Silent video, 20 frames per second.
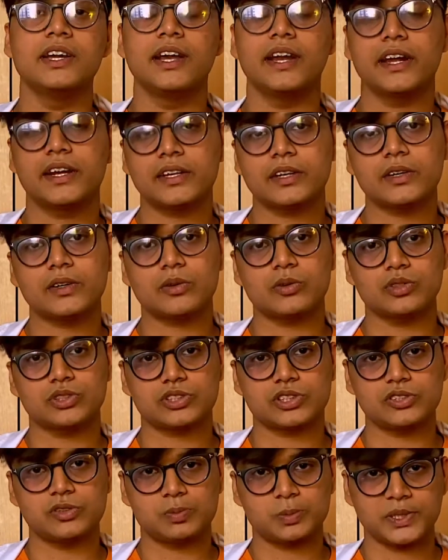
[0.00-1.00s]

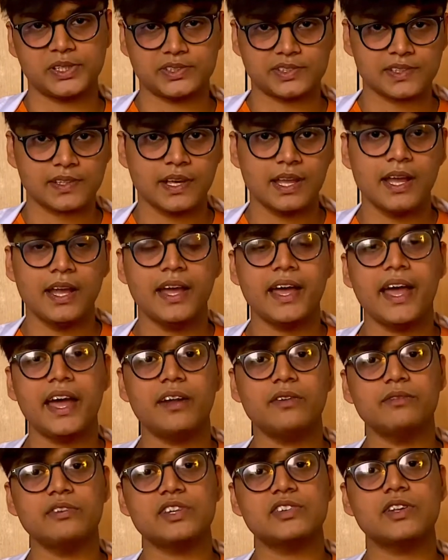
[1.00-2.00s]
intercostal space,
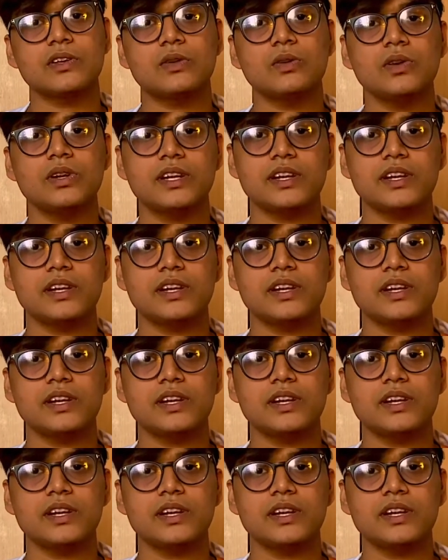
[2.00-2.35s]
and vesicular